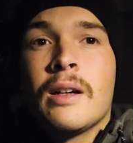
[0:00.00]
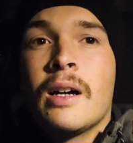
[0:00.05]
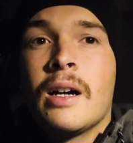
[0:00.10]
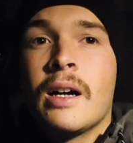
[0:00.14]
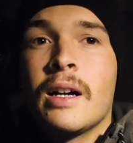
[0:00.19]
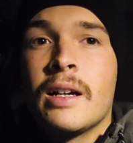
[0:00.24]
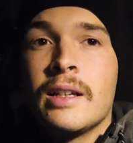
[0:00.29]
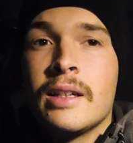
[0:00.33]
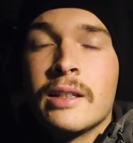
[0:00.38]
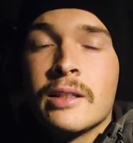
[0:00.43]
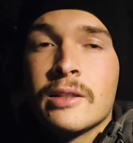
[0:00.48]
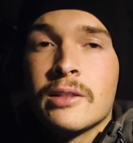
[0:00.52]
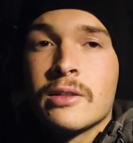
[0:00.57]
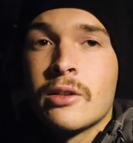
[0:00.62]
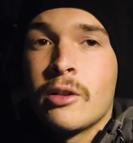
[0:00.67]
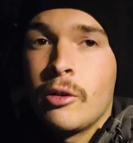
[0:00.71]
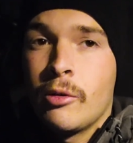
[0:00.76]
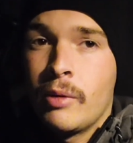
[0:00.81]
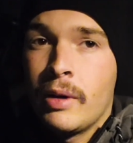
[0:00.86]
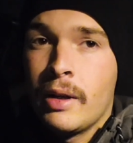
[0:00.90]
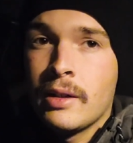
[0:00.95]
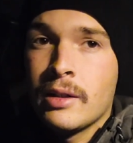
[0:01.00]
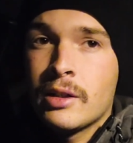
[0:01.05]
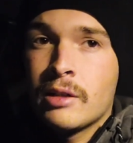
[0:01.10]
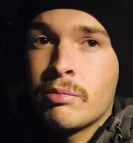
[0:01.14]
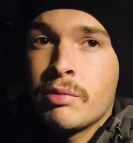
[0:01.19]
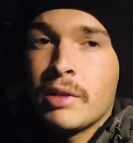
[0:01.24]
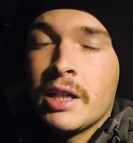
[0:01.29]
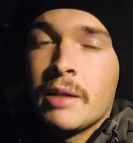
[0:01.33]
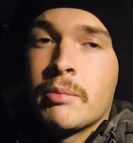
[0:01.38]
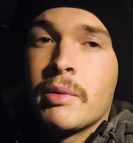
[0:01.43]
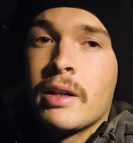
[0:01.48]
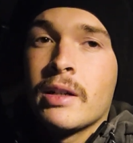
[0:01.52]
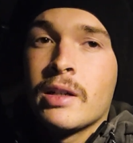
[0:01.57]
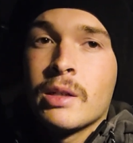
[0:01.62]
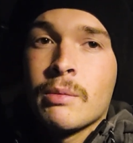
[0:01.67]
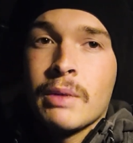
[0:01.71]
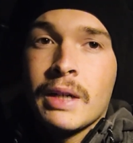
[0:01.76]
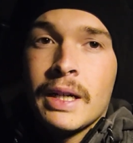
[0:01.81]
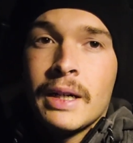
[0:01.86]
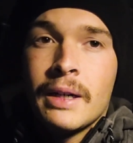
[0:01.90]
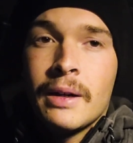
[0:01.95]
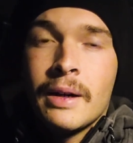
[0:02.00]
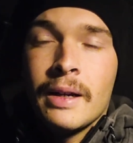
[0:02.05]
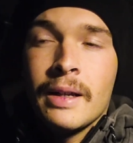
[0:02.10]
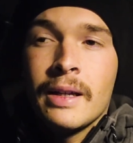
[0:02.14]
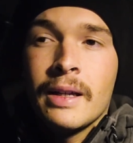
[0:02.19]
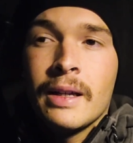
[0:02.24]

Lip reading: is the Grinch, played by Jim Carrey,